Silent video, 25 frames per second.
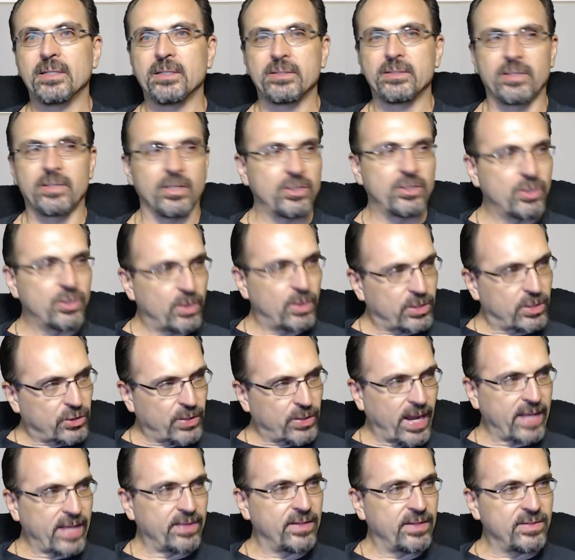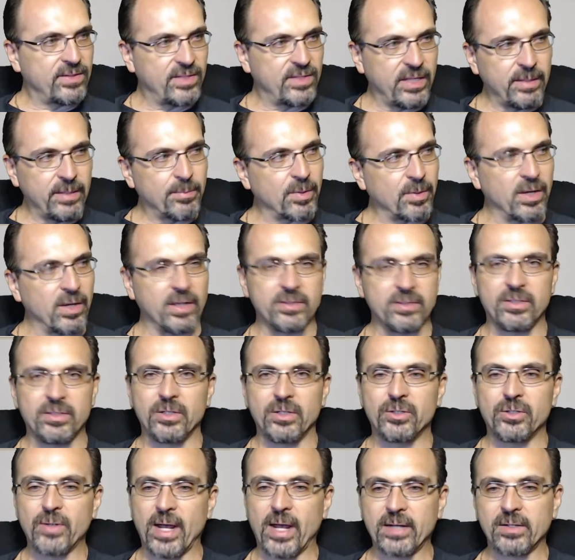to attract the zebra and to
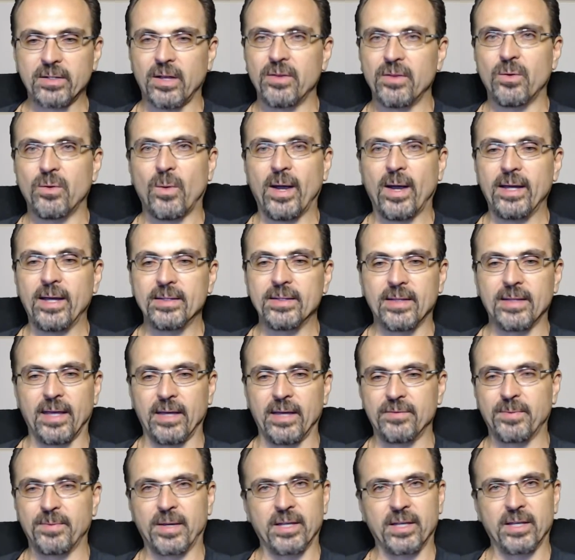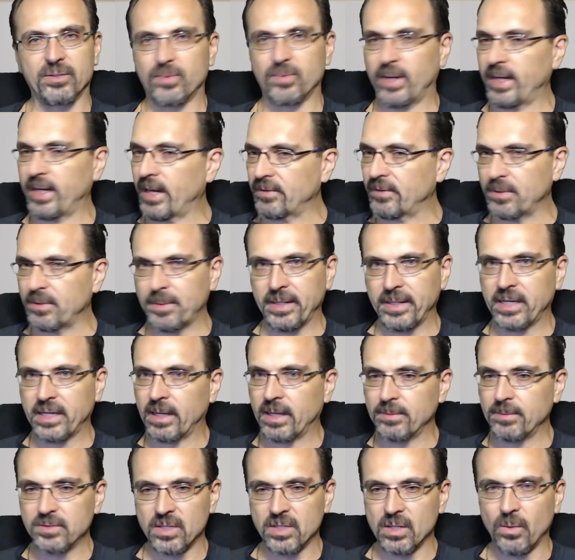attract all the wildlife, because, right, everybody
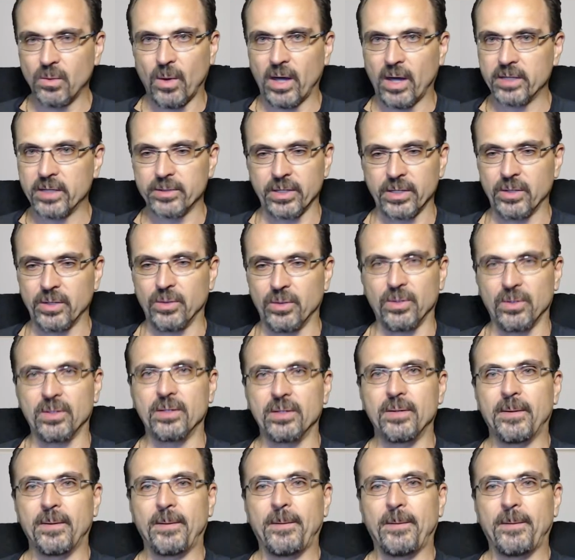comes to the watering hole.